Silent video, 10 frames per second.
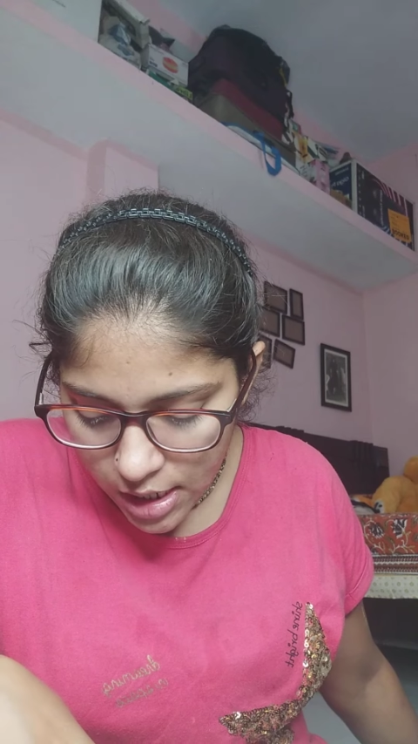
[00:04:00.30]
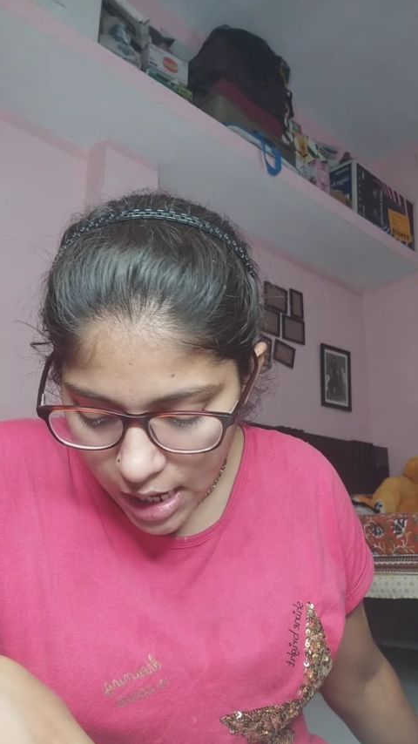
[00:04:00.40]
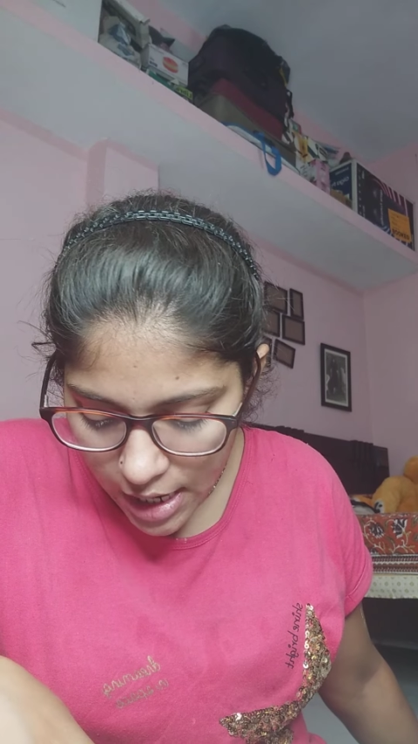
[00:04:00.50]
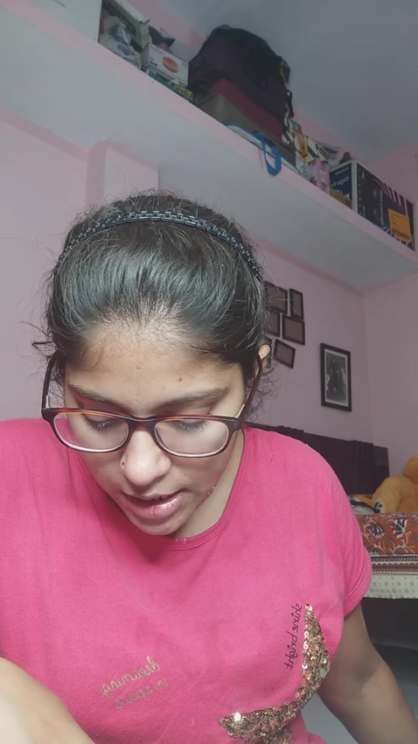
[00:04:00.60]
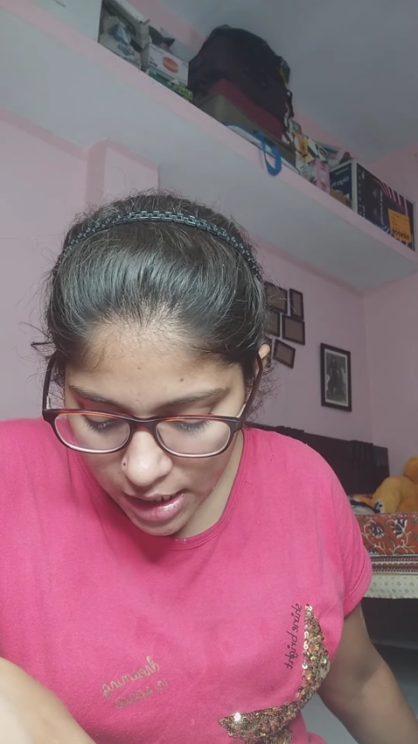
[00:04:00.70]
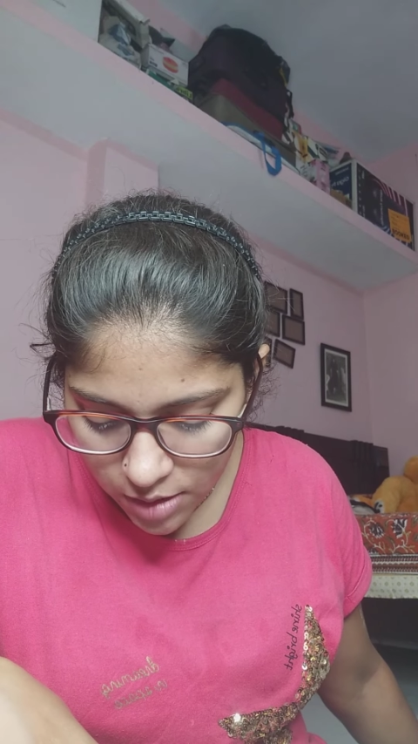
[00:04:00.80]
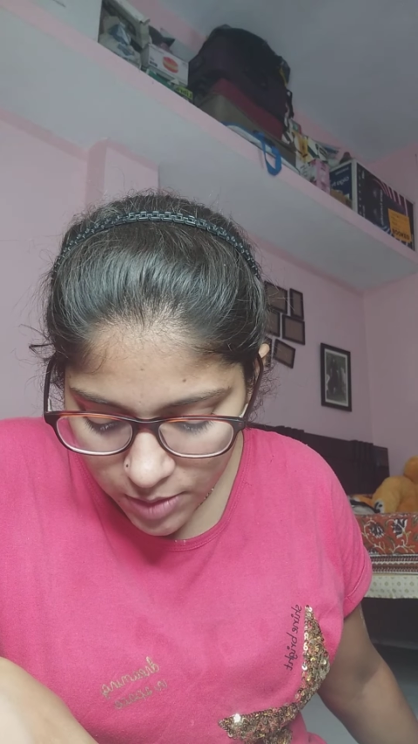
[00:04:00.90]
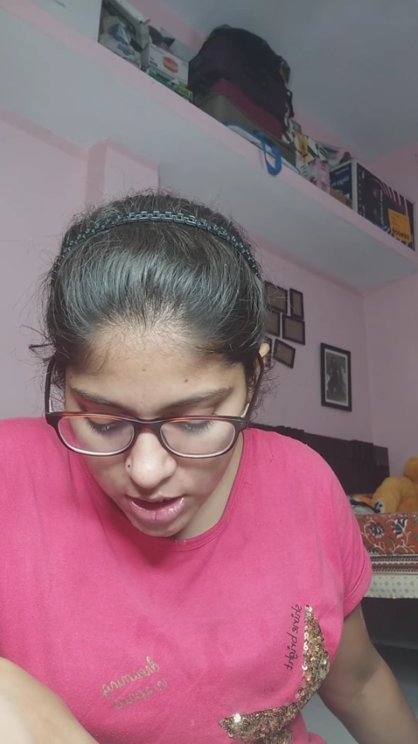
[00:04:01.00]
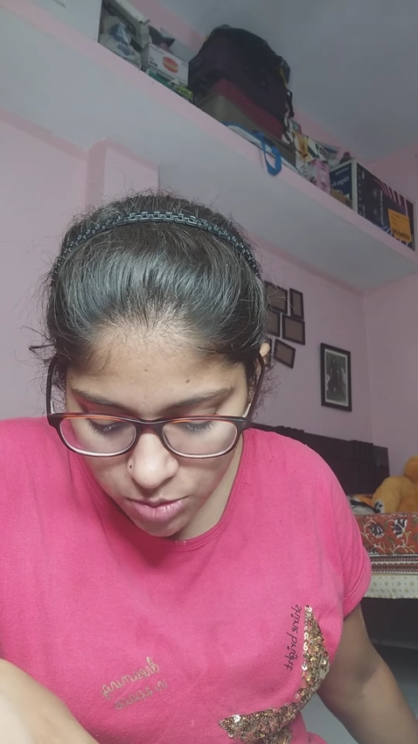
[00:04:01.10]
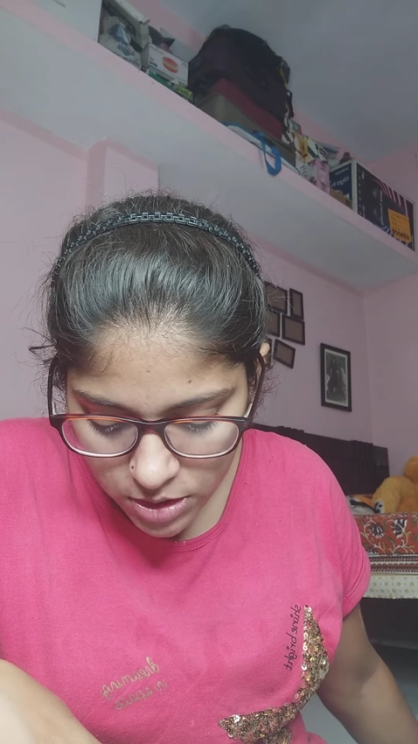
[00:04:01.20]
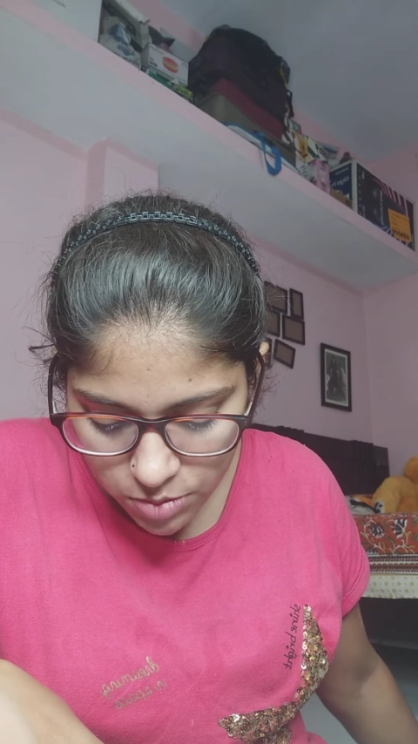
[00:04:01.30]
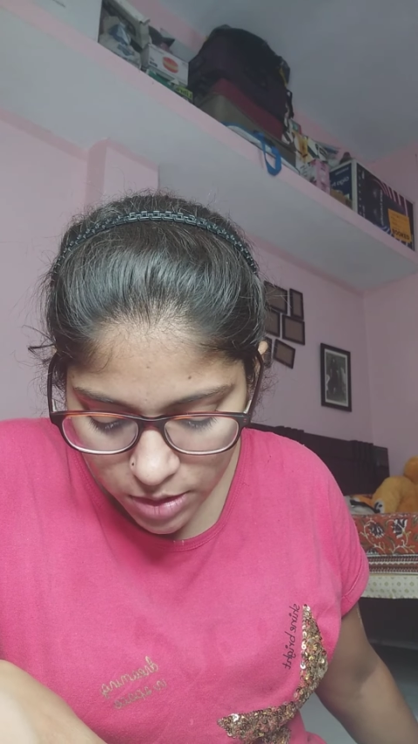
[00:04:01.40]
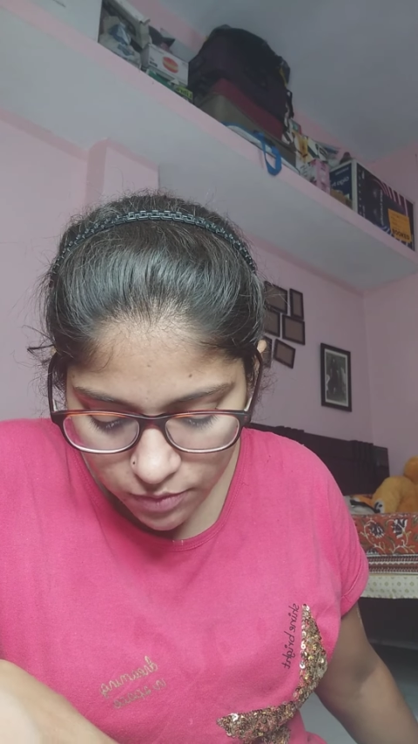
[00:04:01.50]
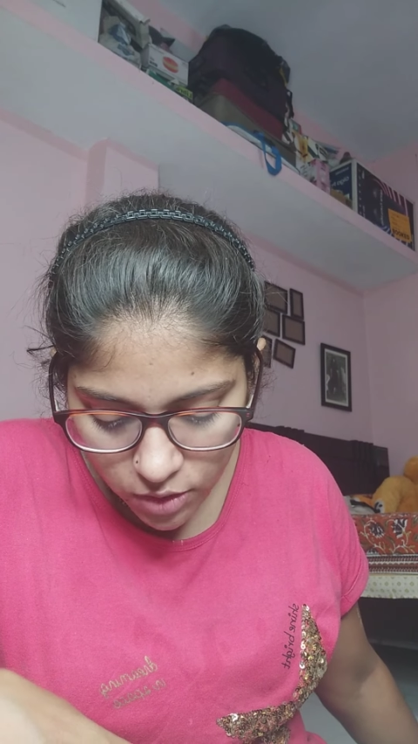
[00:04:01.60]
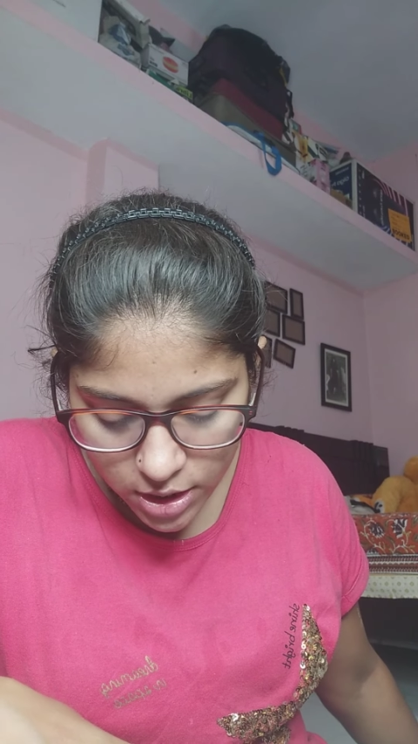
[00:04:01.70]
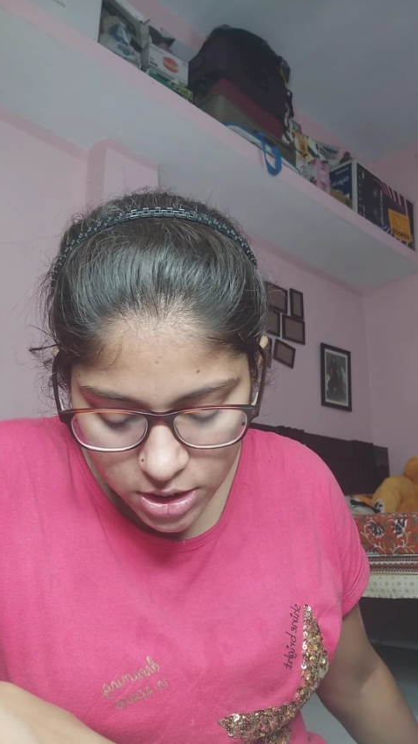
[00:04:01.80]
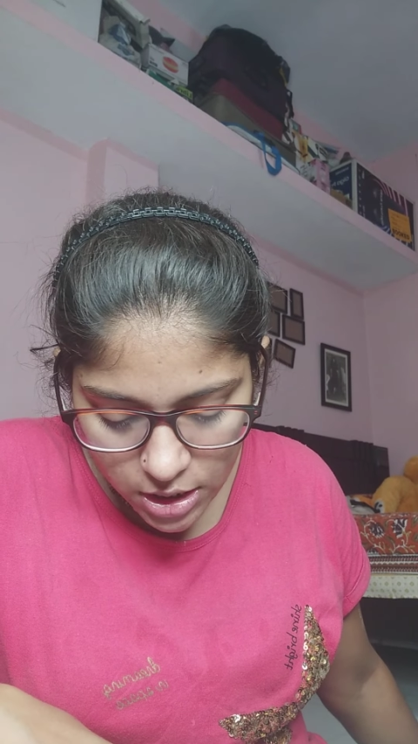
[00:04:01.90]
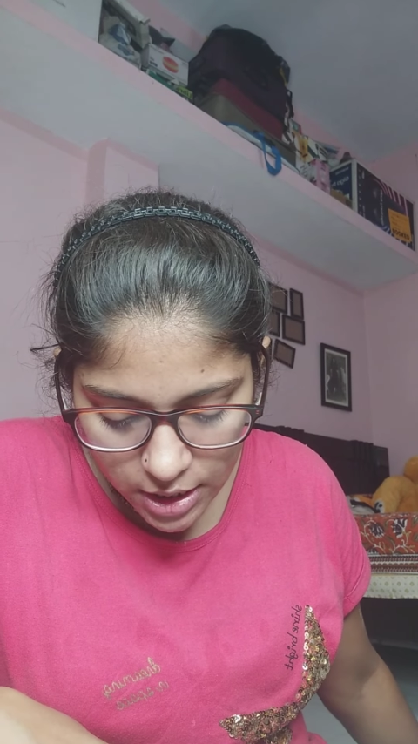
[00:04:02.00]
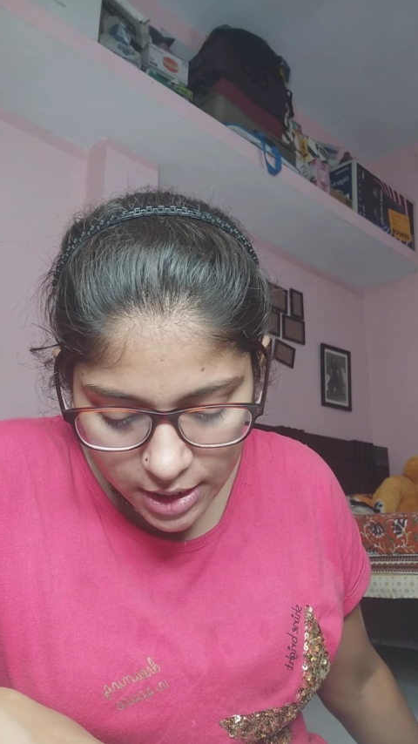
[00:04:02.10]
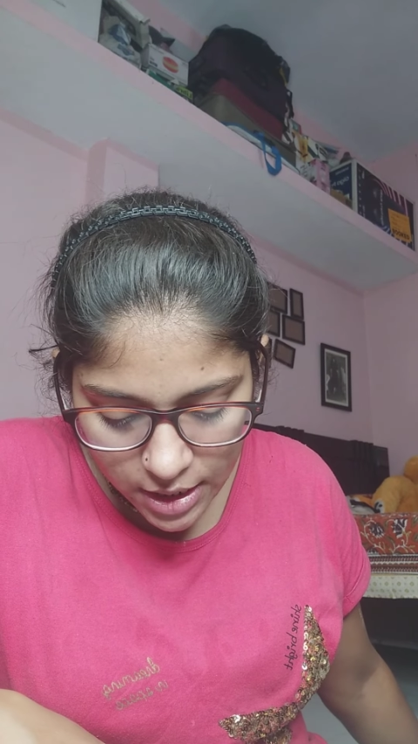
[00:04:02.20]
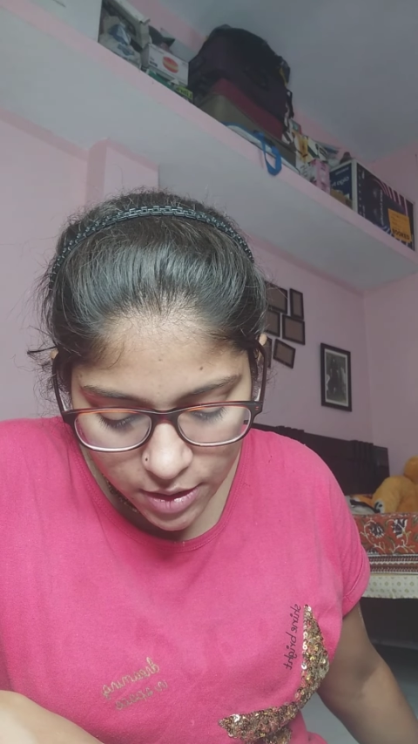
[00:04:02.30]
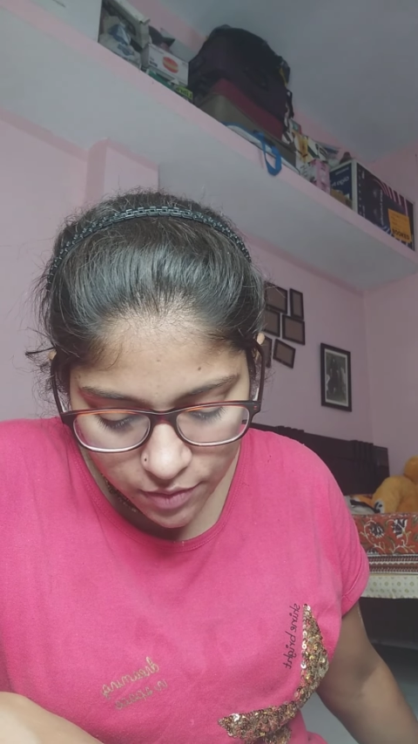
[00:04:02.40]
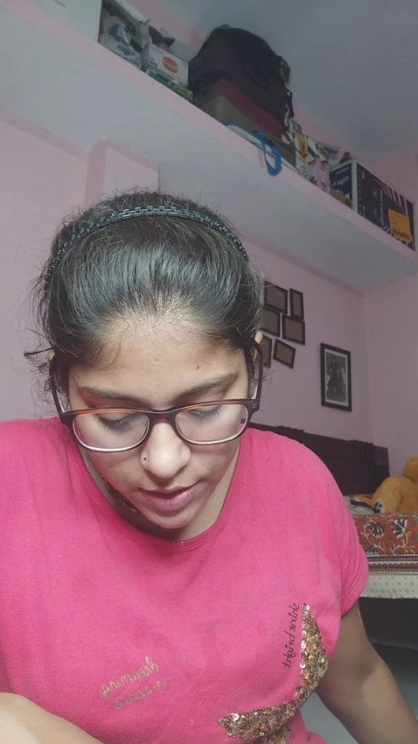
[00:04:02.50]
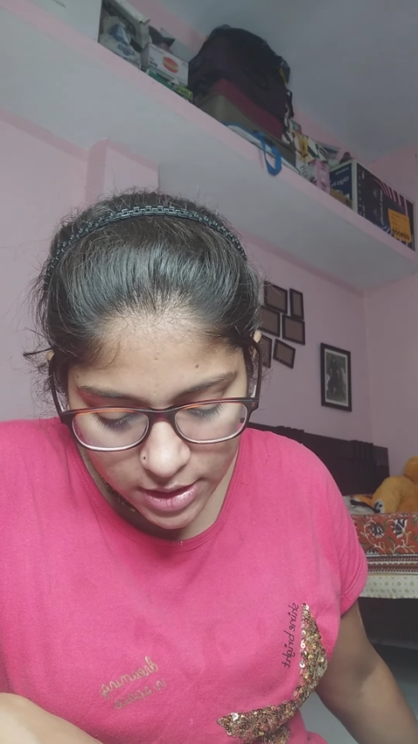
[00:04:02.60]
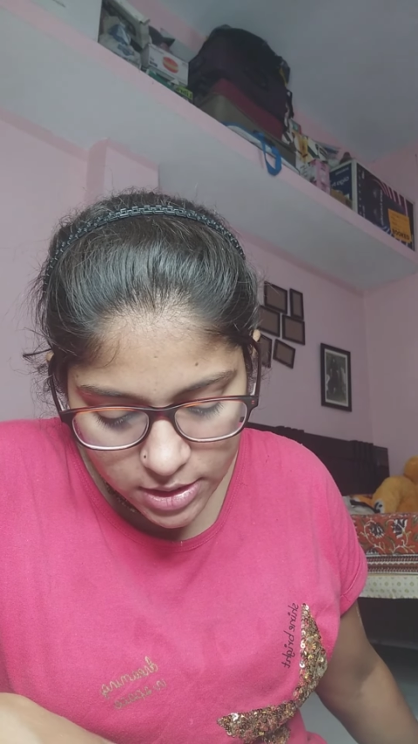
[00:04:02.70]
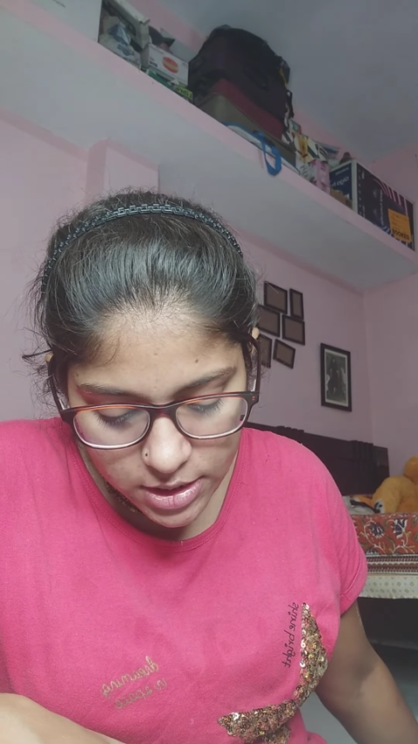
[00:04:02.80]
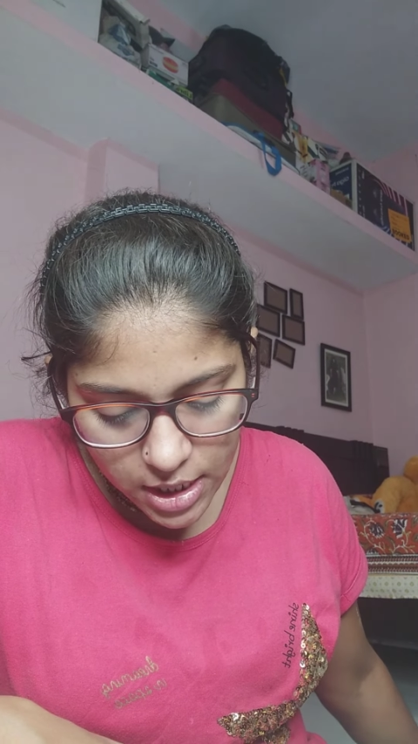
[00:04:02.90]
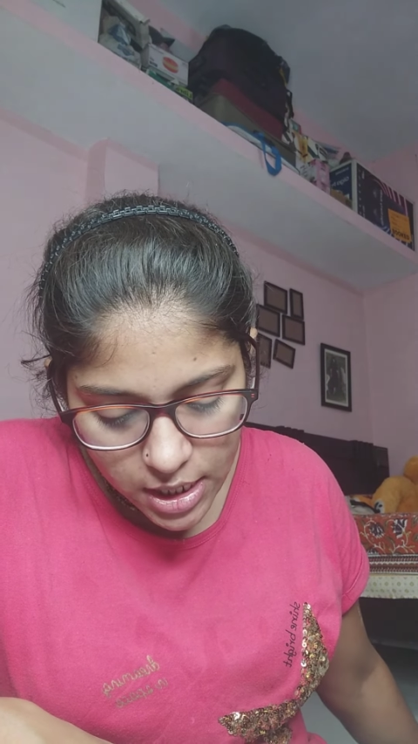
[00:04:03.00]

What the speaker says: and animal specimen for study and reference.